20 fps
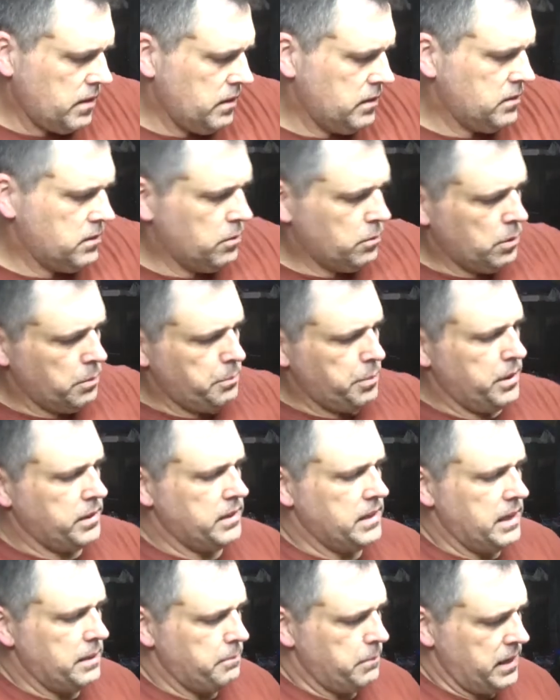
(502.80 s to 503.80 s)
So we'll put
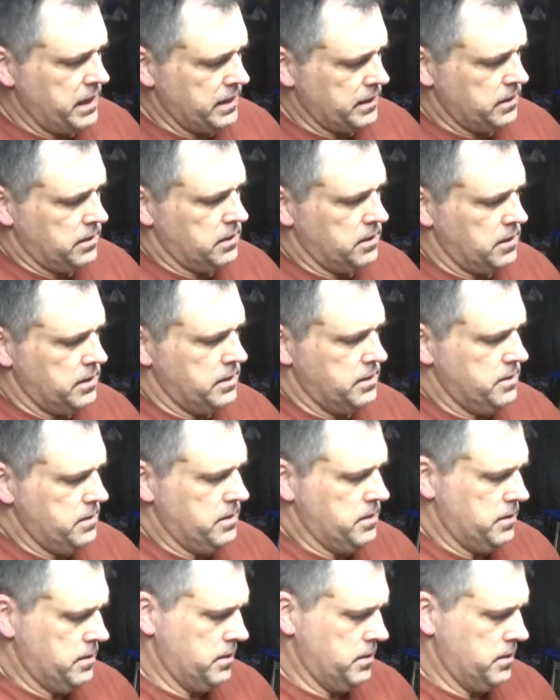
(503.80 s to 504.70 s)
that back on.